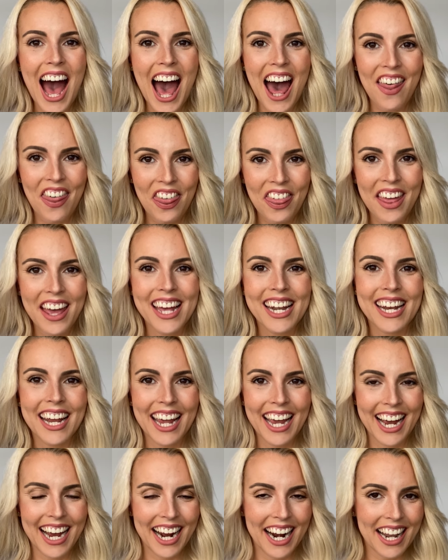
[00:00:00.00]
Hacer
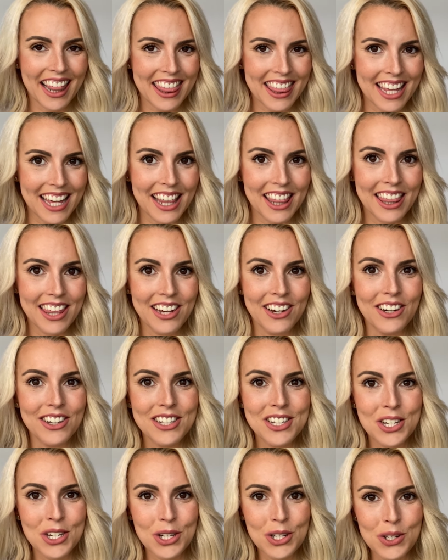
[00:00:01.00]

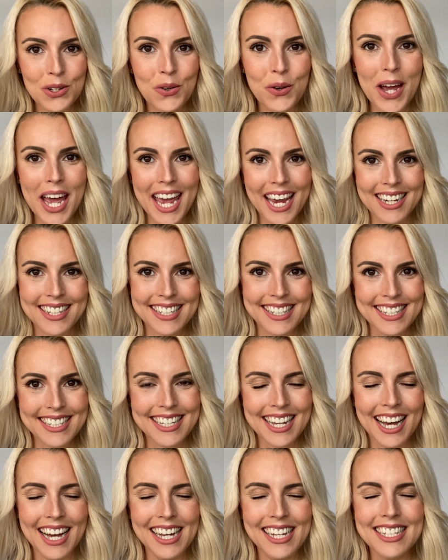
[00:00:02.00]
ejercicio, to do
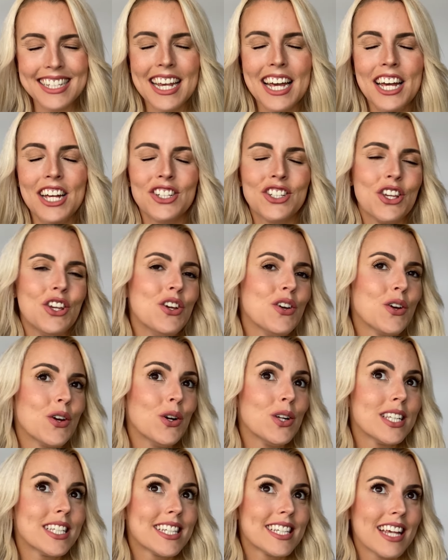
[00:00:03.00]
exercise. So you
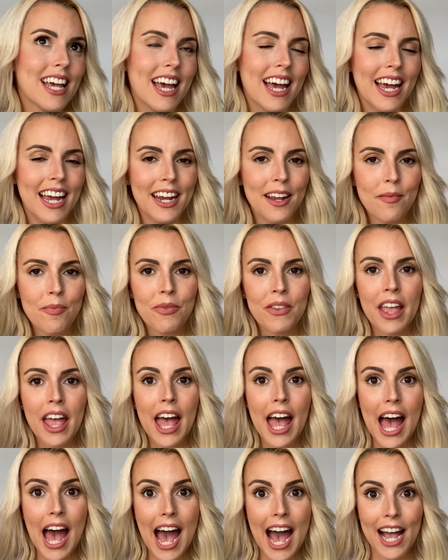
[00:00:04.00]
could say,
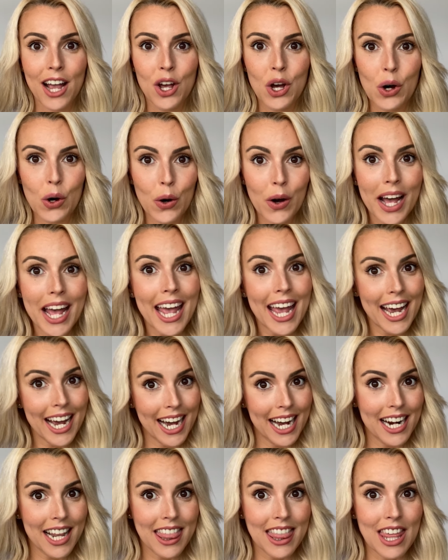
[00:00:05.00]
hago
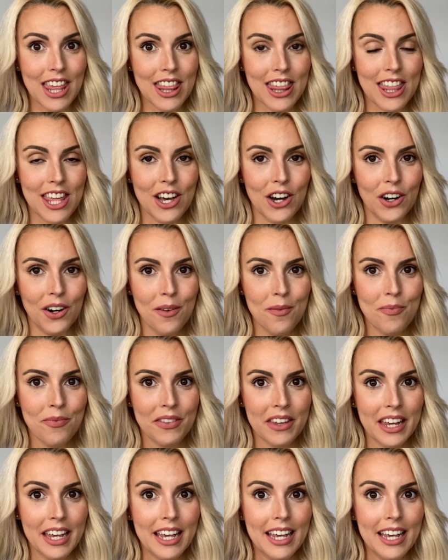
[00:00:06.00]
ejercicio